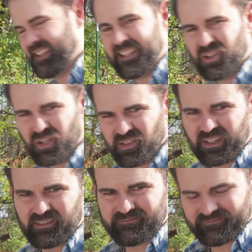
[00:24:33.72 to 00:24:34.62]
I like the look of
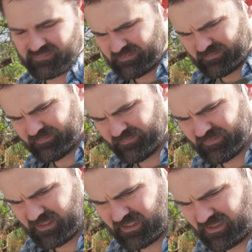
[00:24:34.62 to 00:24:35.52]
it.
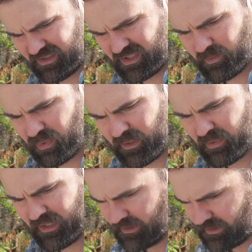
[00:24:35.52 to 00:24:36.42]
Just a pretty
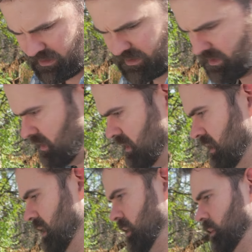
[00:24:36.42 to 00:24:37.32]
plant.
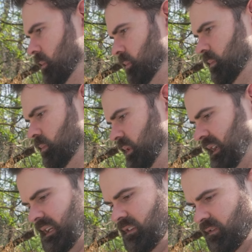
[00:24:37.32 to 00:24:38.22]
But I
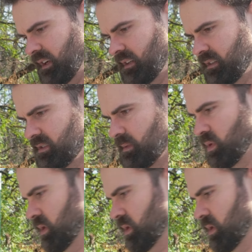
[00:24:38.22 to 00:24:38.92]
need to find some